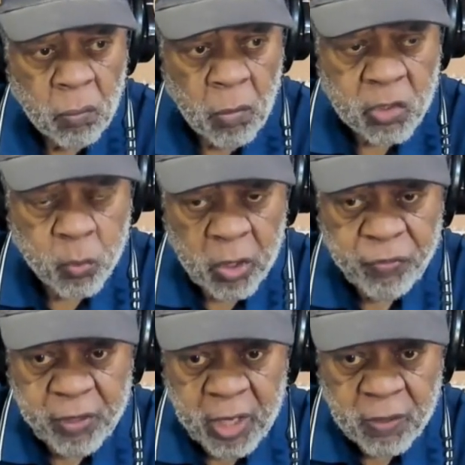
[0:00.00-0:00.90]
It's
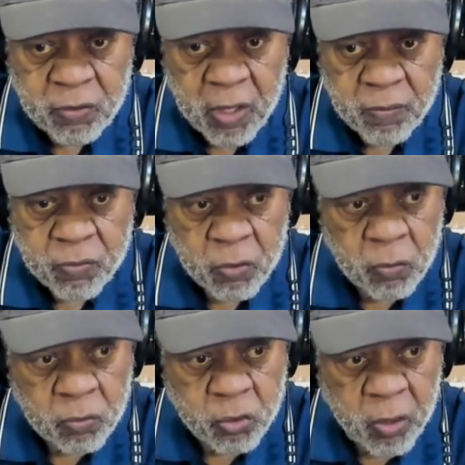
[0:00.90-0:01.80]
one thing to,
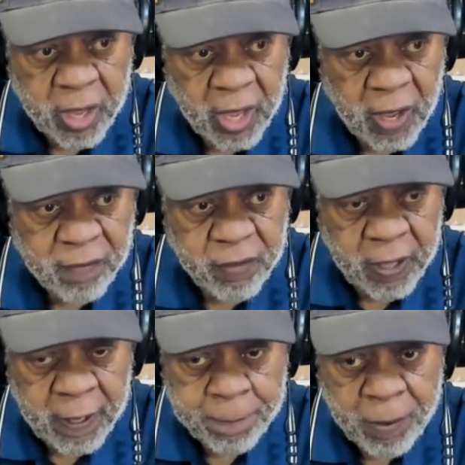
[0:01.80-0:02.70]
to, to have
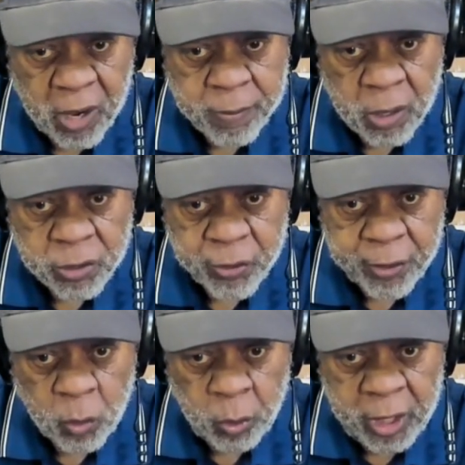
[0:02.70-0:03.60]
a
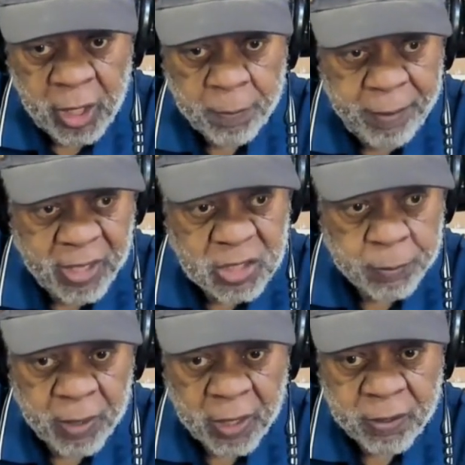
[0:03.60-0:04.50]
paramilitary wing based
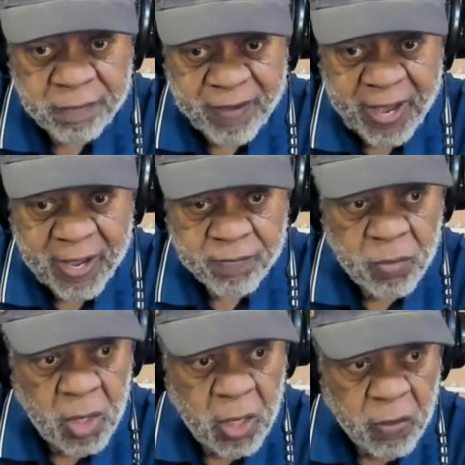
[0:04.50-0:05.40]
upon the
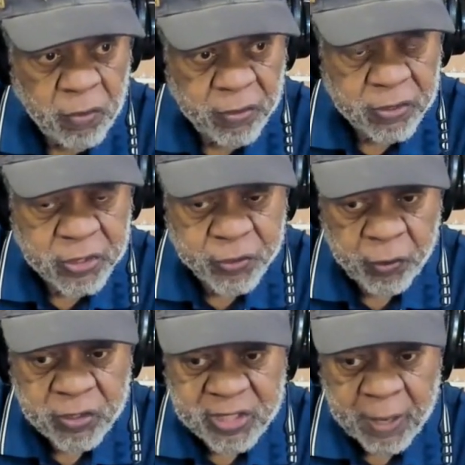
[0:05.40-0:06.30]
fact that there's a
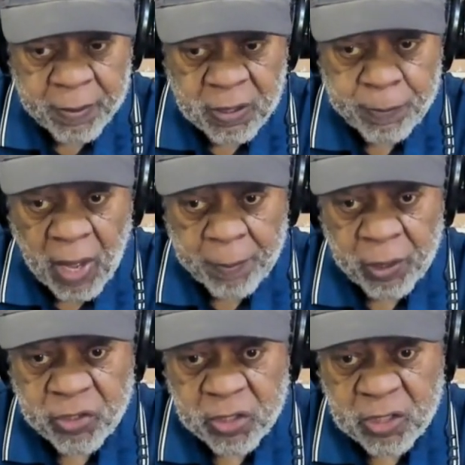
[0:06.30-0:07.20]
certain segment of the
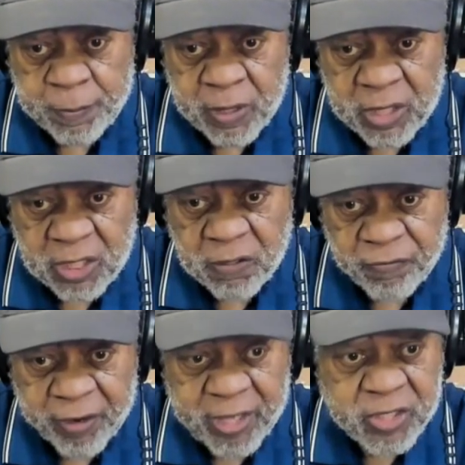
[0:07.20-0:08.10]
population that's been
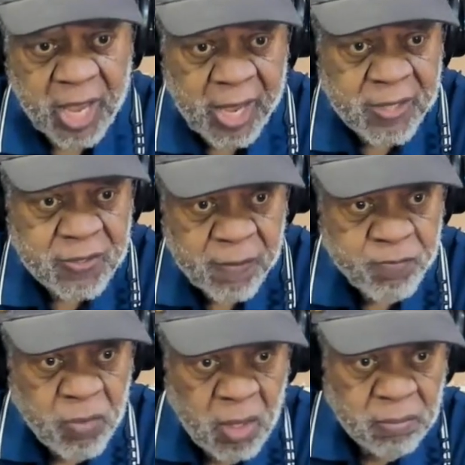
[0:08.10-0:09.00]
disenfranchised,
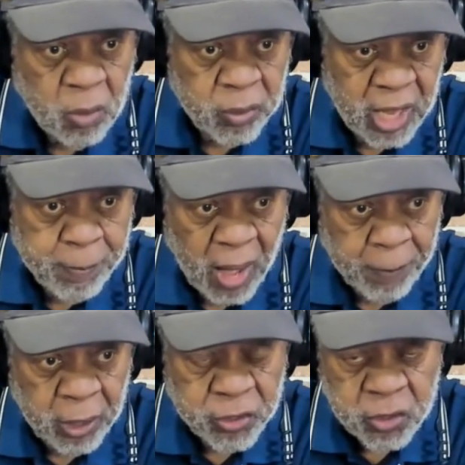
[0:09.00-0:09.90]
but when that
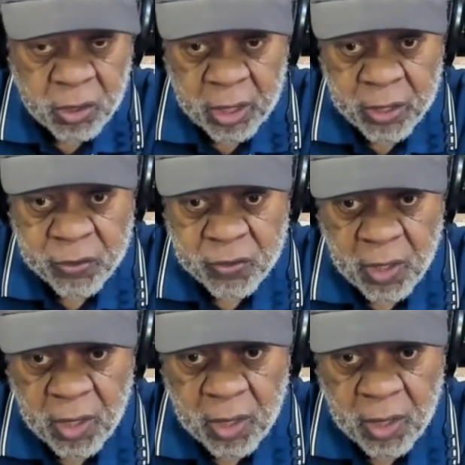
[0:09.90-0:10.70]
population is